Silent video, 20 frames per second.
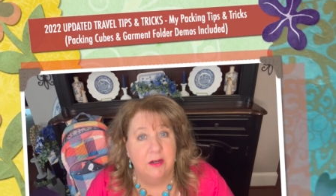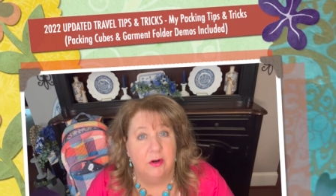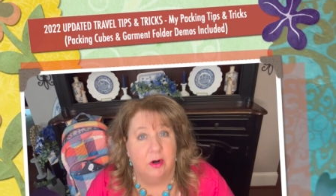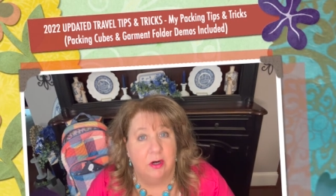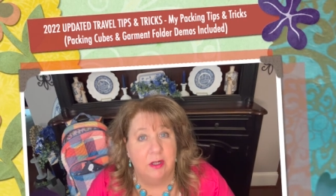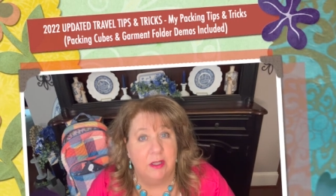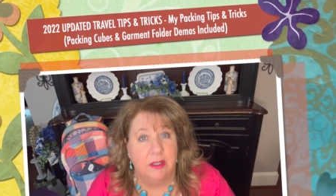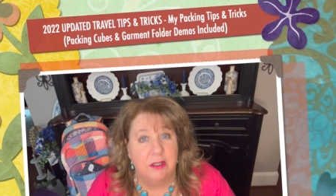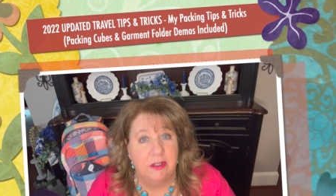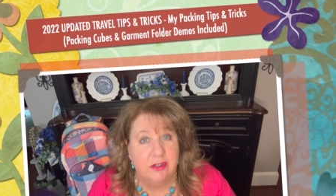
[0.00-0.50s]

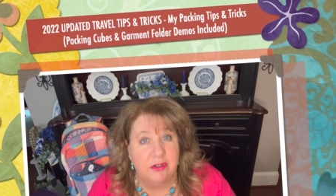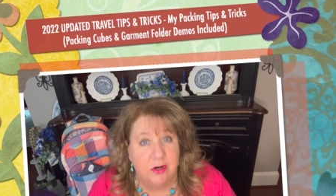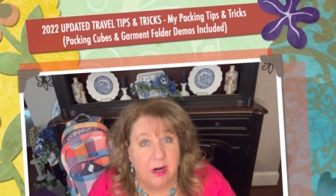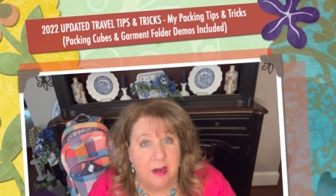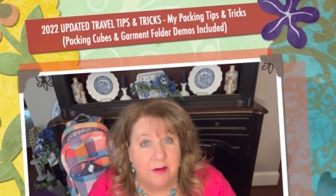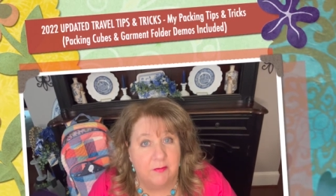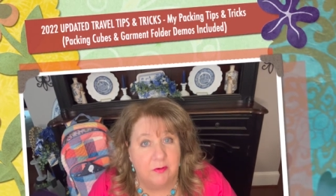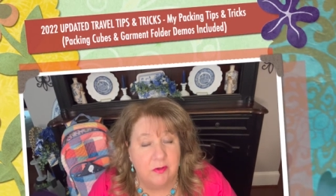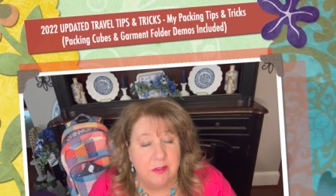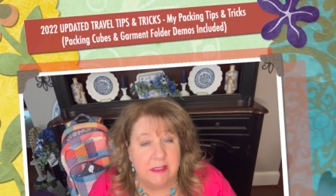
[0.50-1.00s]
Arlynn's
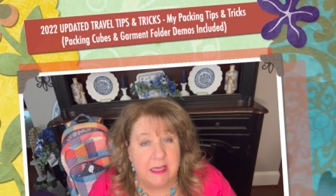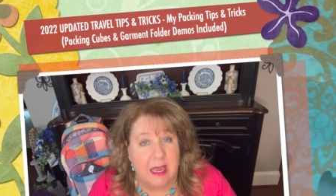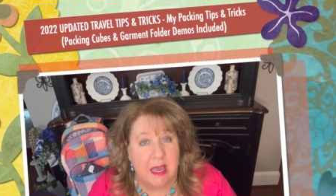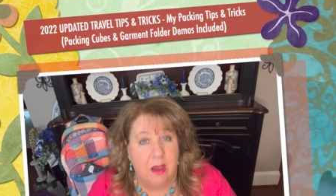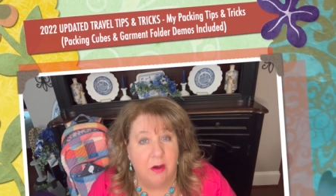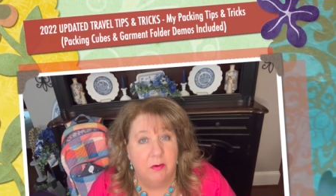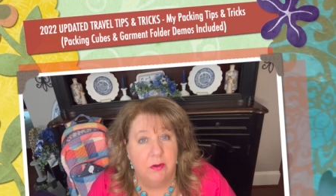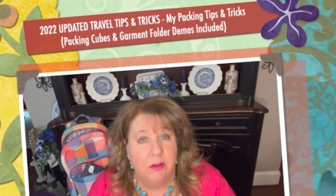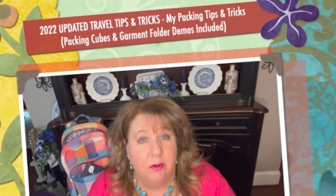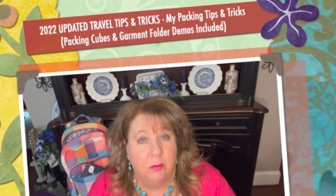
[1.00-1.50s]
Travels.
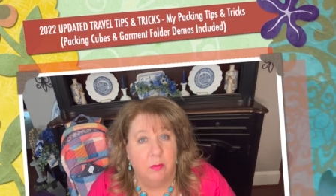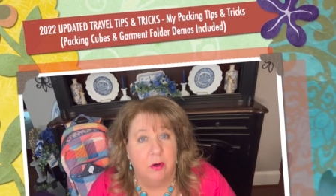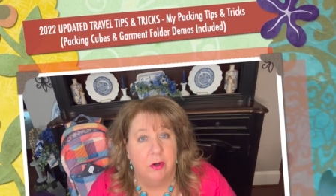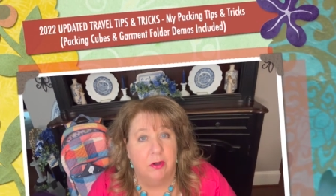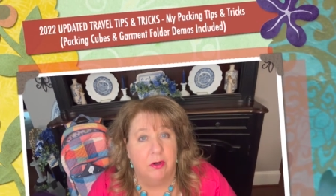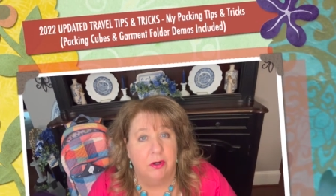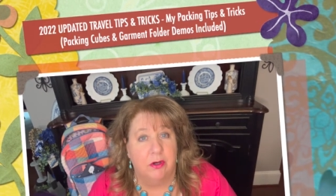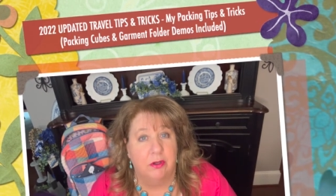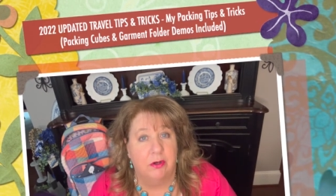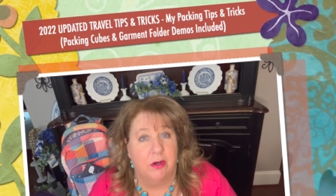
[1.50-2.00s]
How in the
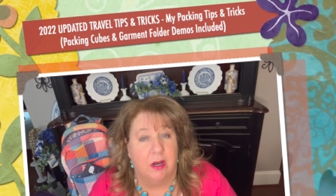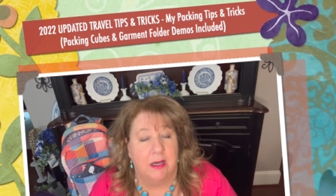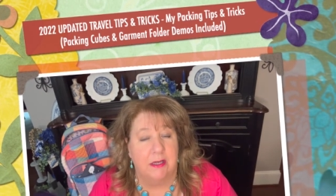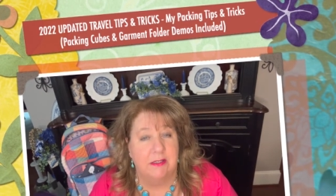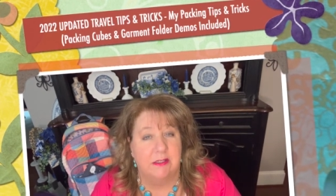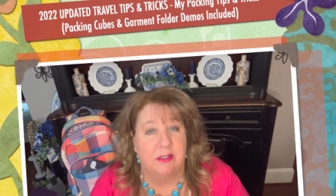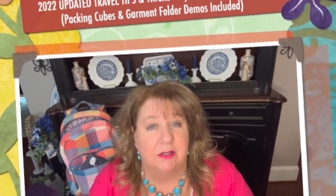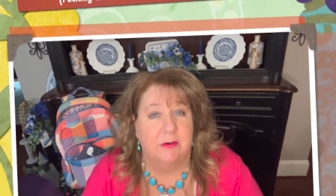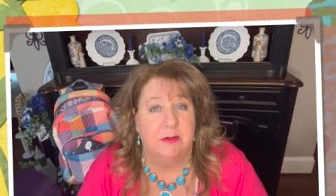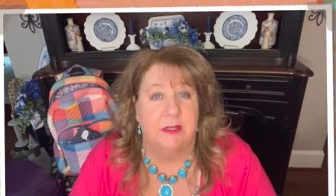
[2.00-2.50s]
world are you
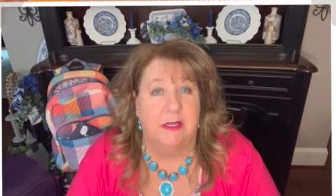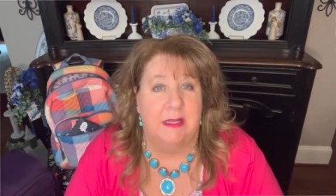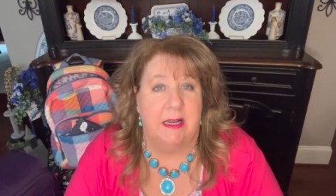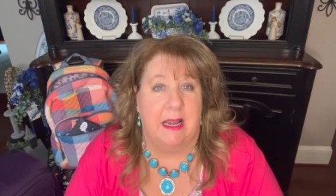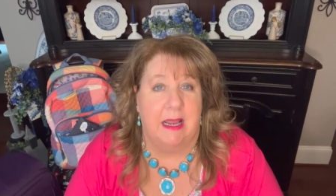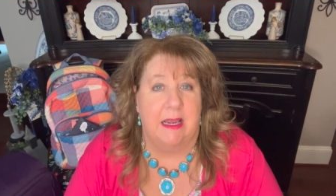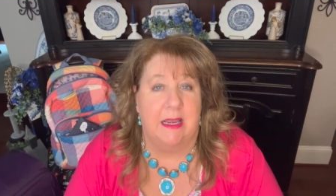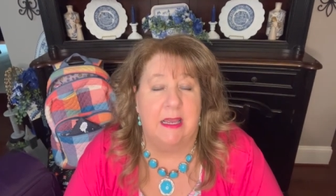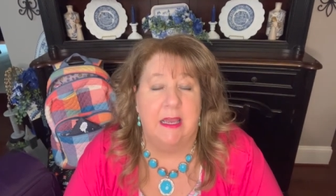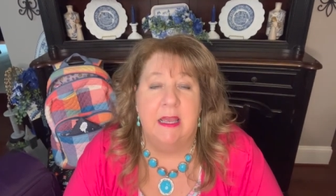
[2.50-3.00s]
guys doing
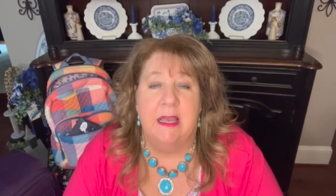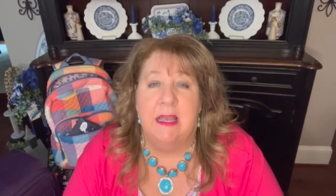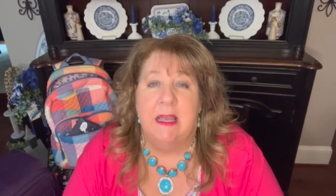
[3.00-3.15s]
today?